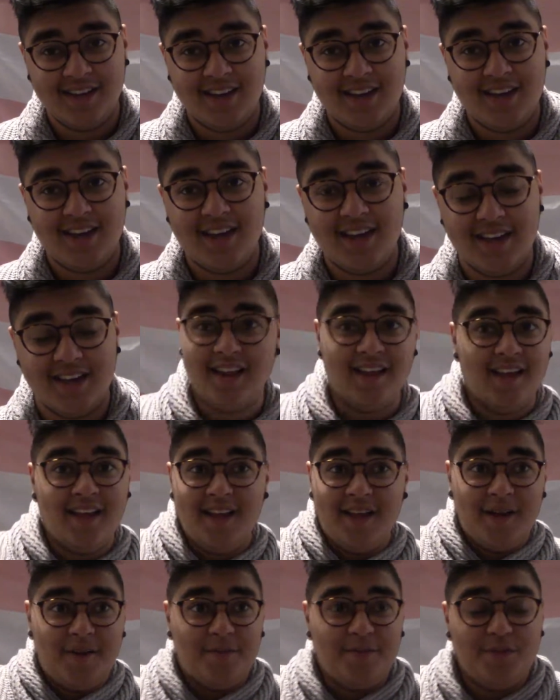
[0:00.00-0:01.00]

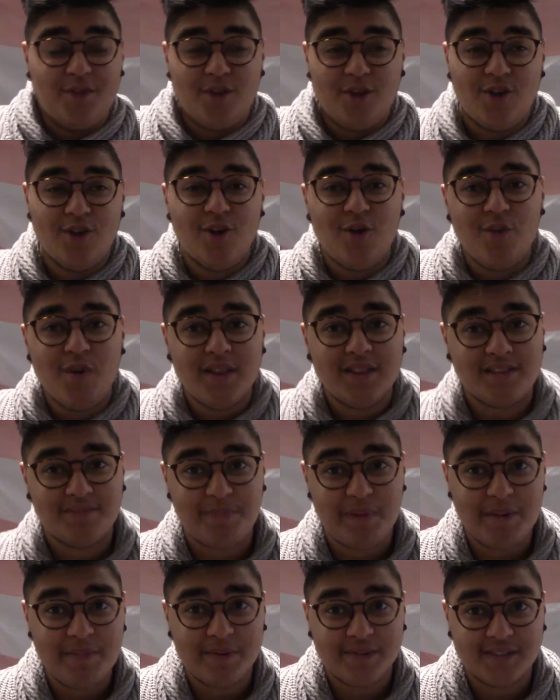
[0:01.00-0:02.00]
is, you know, when
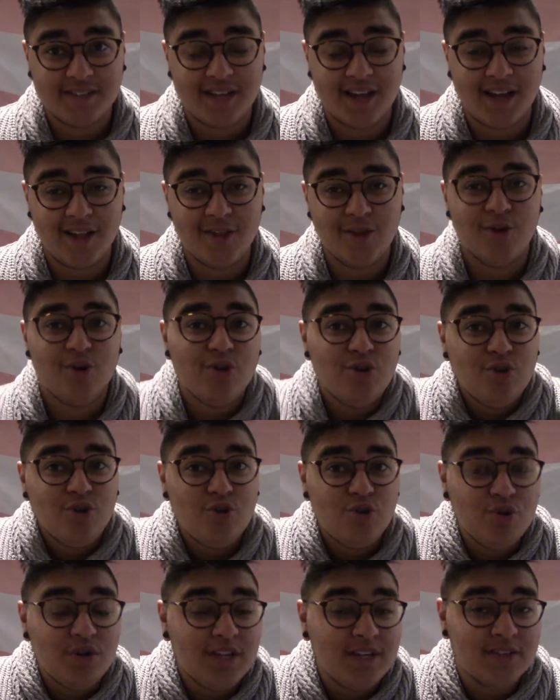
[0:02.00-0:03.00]
people tell you
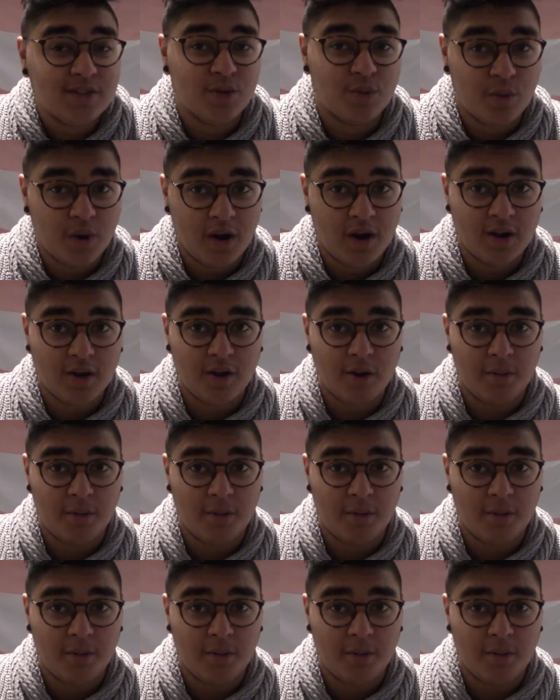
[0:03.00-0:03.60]
you need to wear your